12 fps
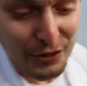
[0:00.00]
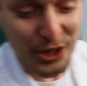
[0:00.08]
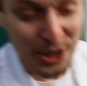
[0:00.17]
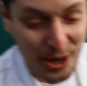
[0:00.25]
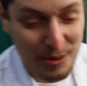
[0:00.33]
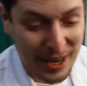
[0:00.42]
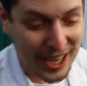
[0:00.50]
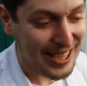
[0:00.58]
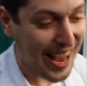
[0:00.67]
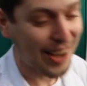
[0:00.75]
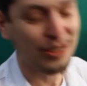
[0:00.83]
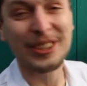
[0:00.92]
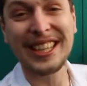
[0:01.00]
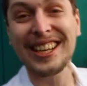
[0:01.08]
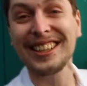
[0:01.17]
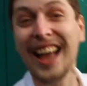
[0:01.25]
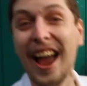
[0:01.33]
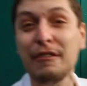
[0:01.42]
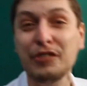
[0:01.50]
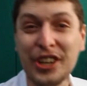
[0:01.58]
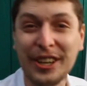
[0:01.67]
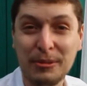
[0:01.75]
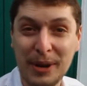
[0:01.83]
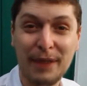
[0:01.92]
to do because I don't think a live
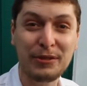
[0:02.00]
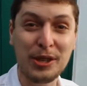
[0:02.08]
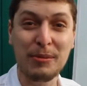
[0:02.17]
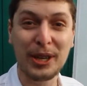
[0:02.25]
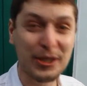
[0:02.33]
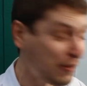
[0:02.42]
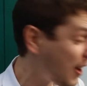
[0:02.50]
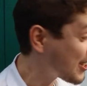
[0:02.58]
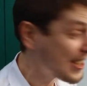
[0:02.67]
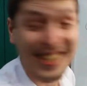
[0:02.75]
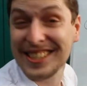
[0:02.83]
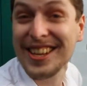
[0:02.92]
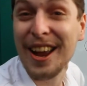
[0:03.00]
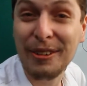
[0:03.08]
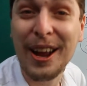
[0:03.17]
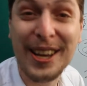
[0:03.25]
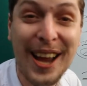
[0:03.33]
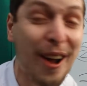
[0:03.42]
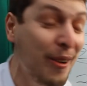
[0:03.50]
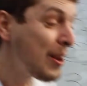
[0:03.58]
chicken would have too much fun in this set right now.